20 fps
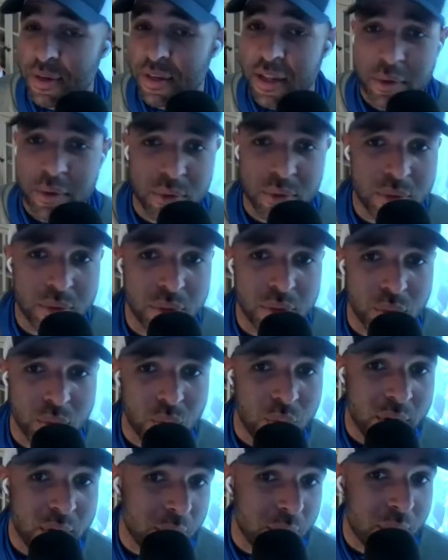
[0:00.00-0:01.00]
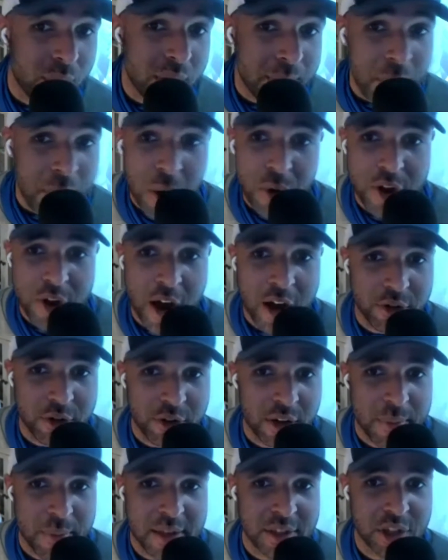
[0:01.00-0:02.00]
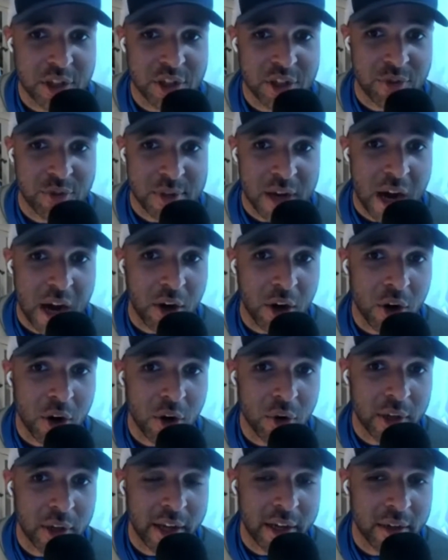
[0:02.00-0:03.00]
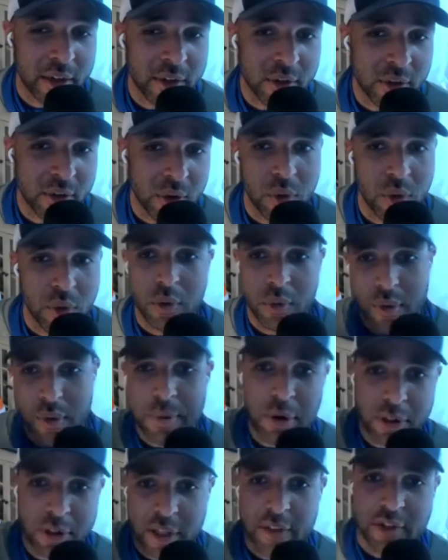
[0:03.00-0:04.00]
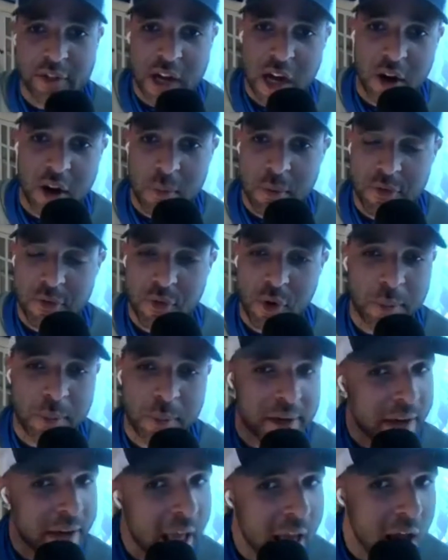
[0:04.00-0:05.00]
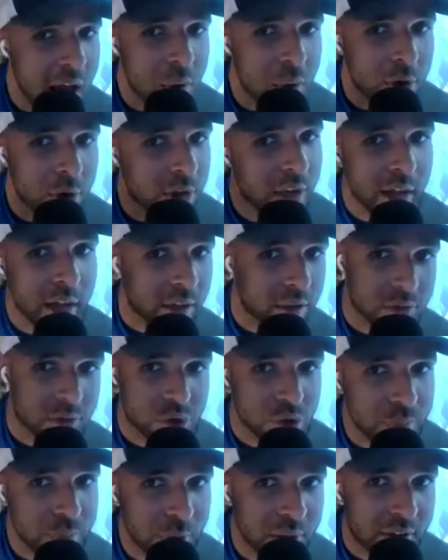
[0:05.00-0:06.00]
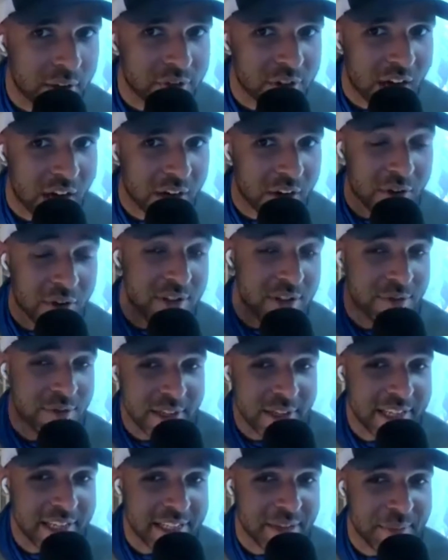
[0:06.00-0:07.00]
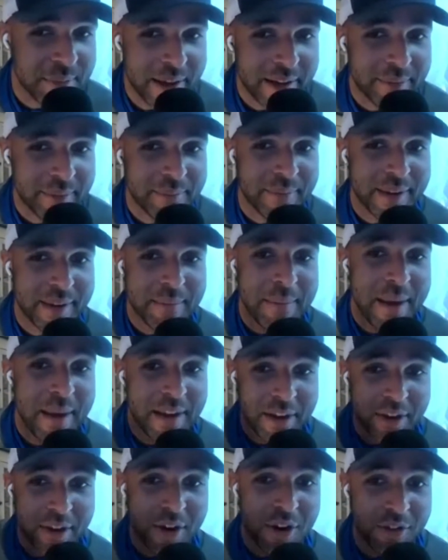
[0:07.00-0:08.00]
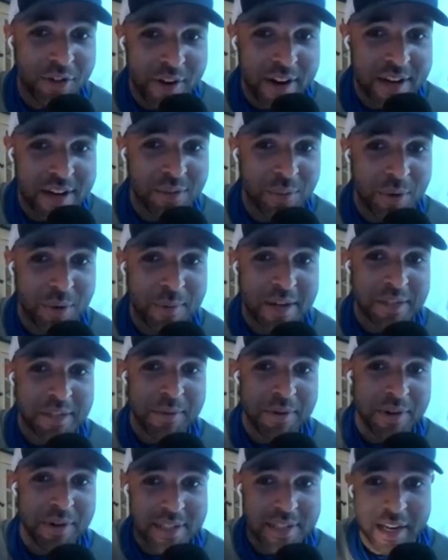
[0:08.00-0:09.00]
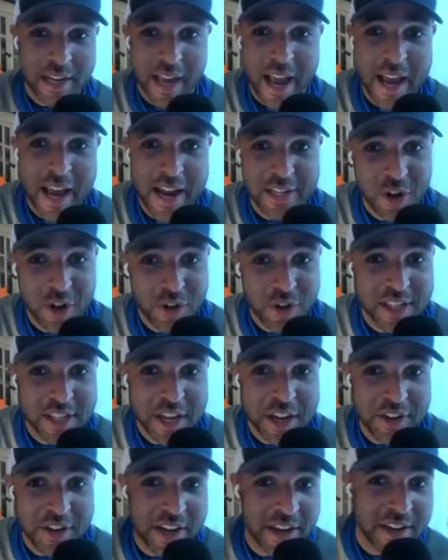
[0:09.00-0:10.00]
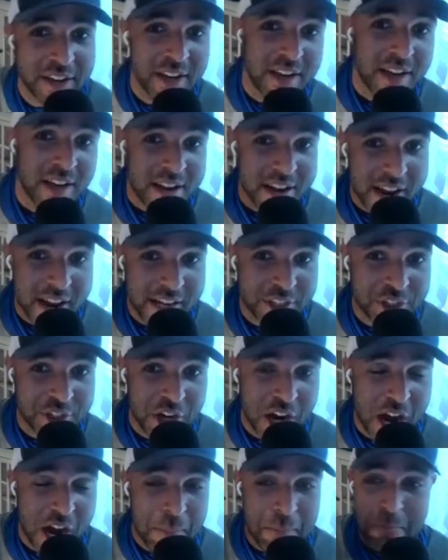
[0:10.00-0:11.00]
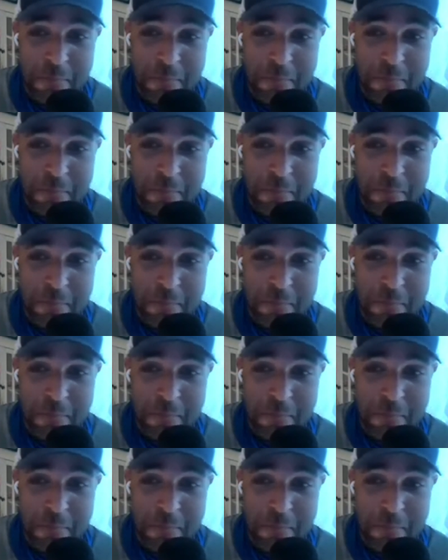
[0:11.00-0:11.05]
Like we both got direct messages from Taco. Like we both loved Taco before, but now we're like super love Taco. It's a really easy way to make good friends in the WordPress community. It's like, hey, I saw this thing you did. Nice job.